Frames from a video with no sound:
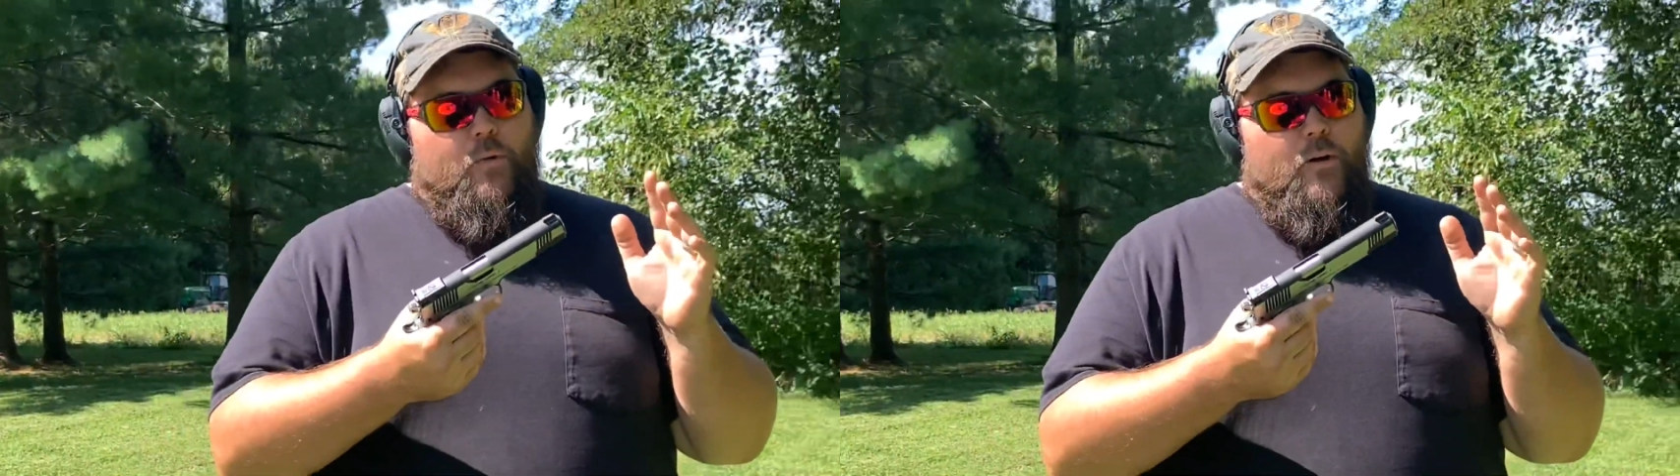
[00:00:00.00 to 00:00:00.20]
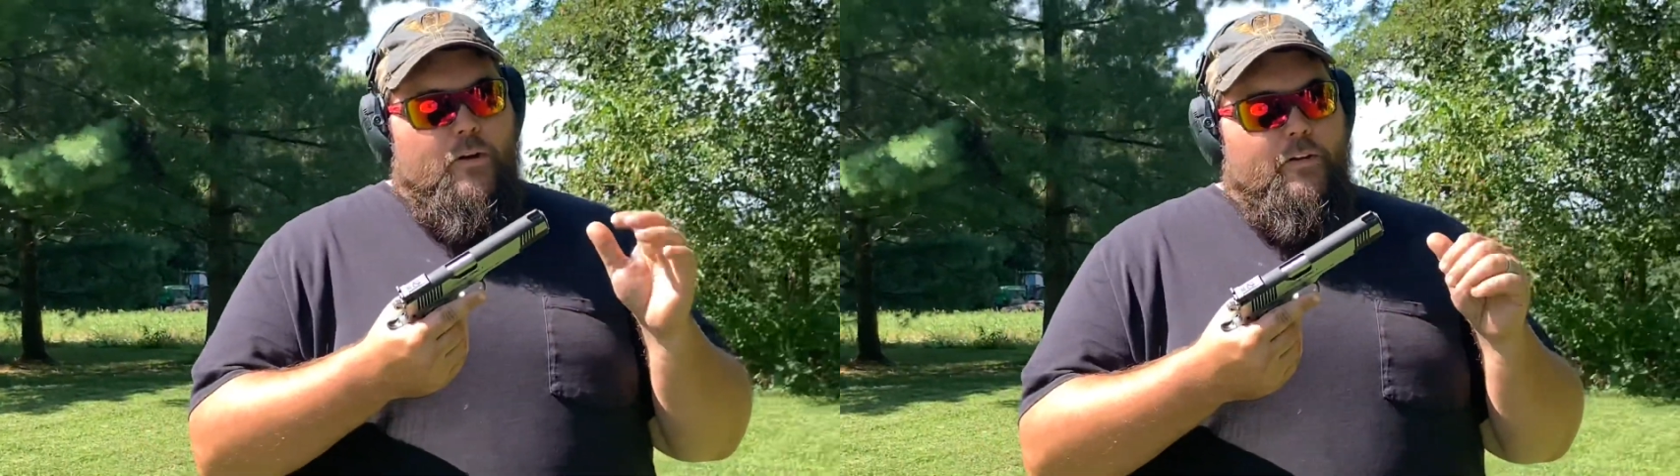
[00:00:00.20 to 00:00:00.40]

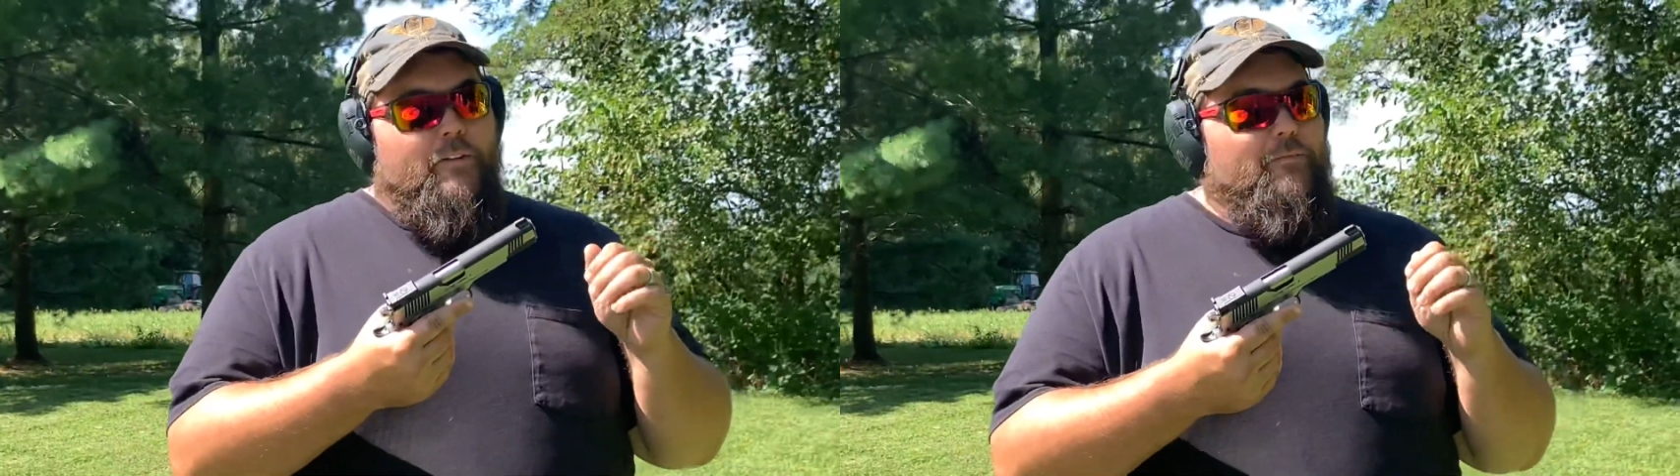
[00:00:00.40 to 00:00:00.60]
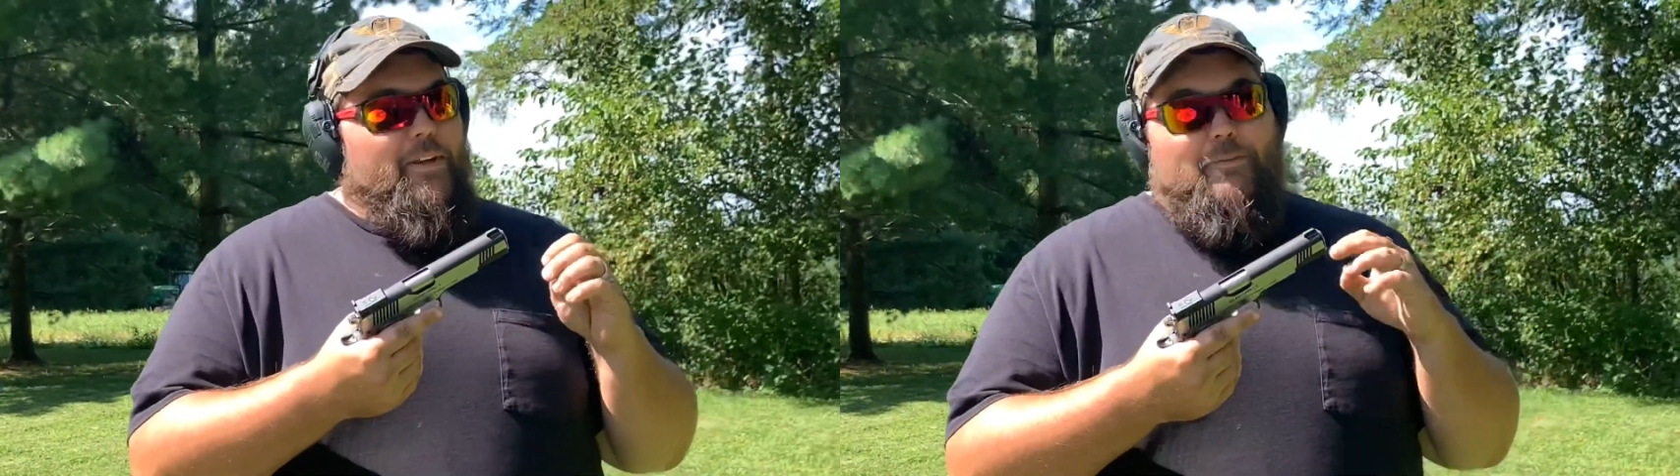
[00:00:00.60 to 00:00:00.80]
one,
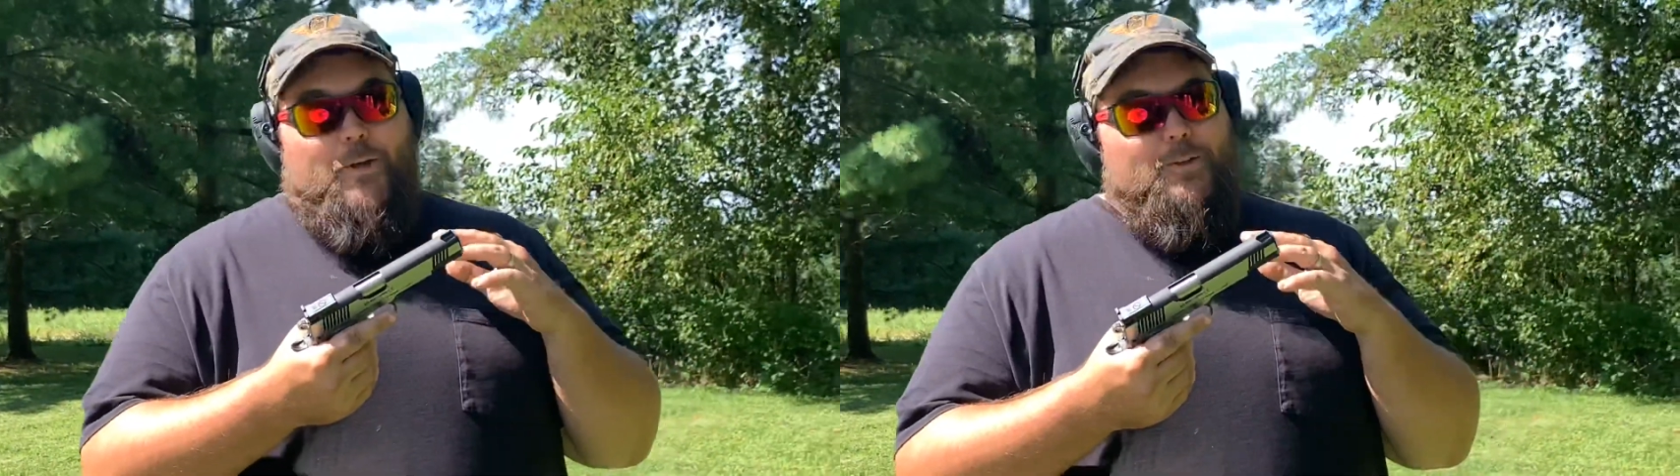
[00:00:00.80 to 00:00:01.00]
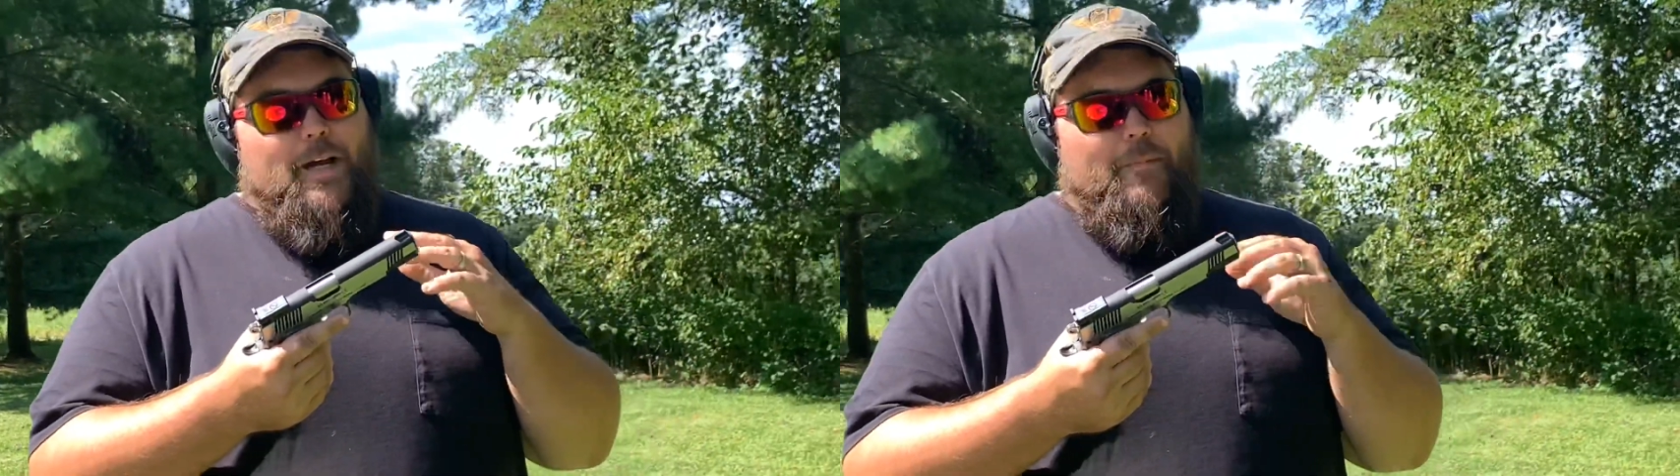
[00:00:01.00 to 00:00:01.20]
even
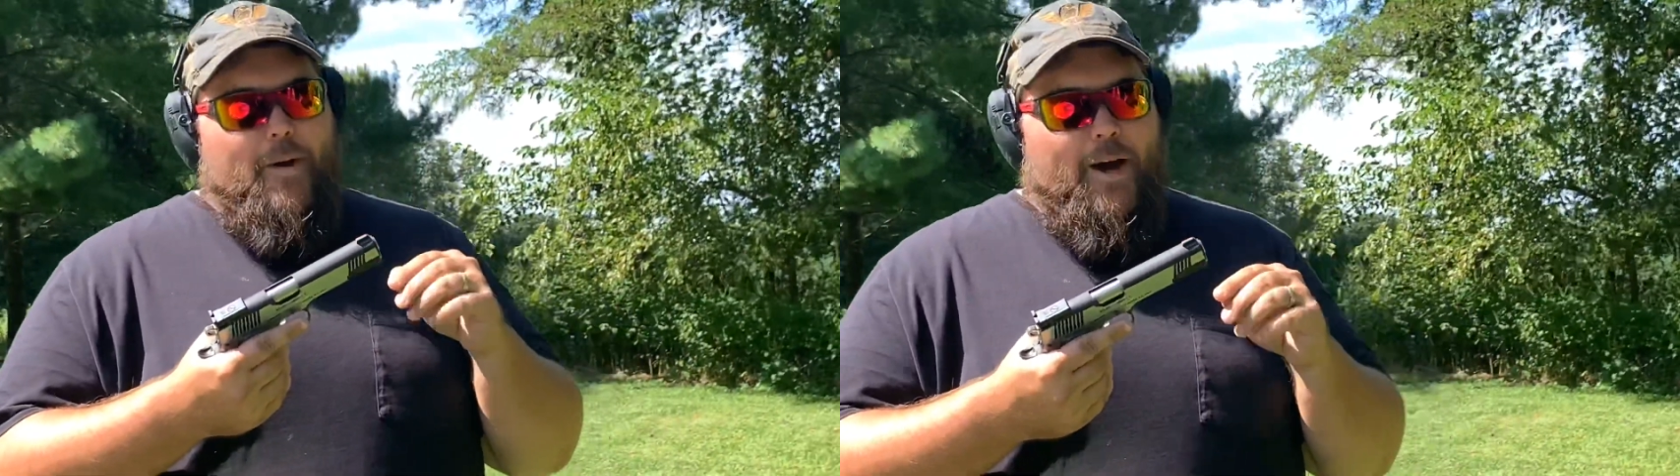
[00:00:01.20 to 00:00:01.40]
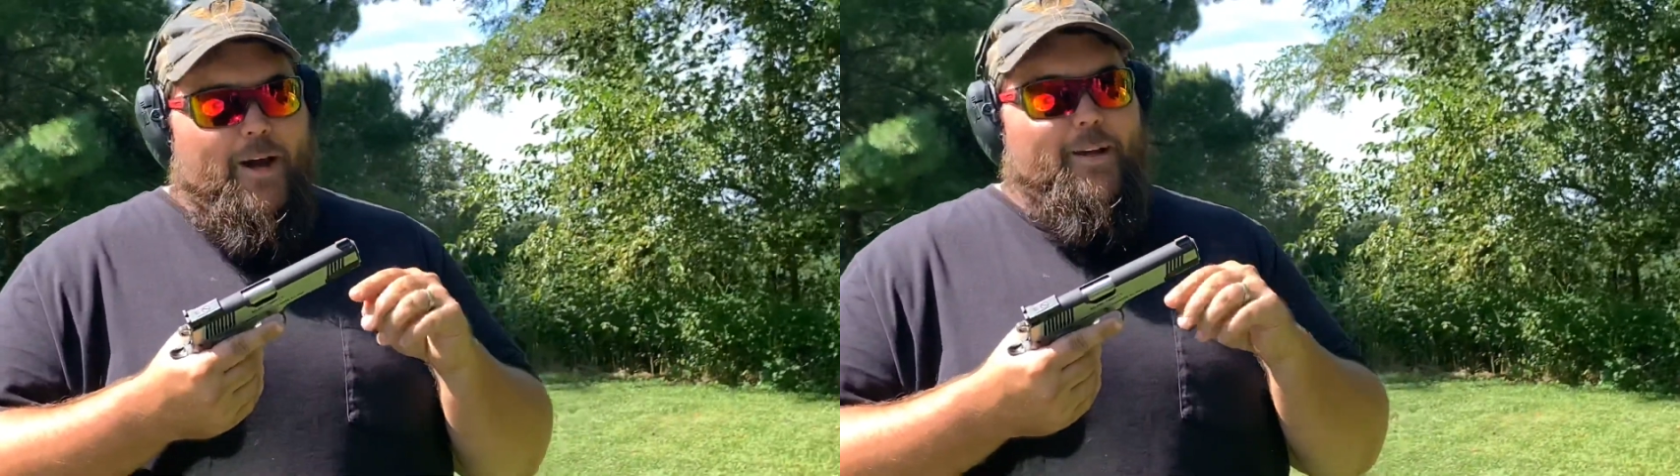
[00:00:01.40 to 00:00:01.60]
though it's not
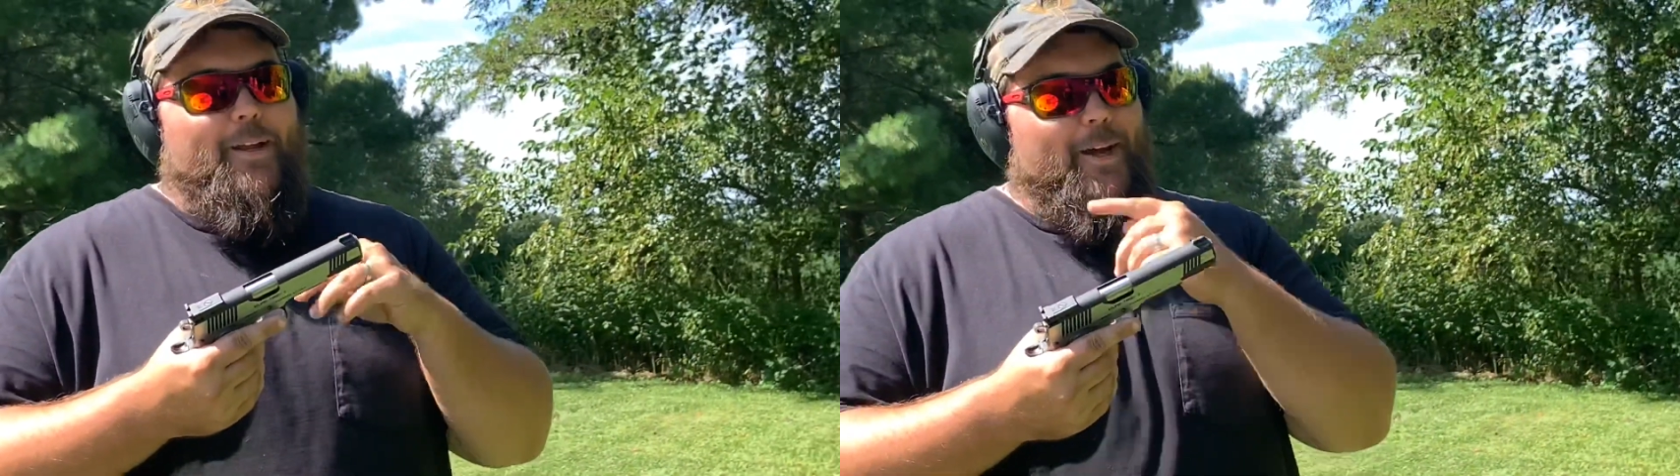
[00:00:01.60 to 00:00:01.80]
mine.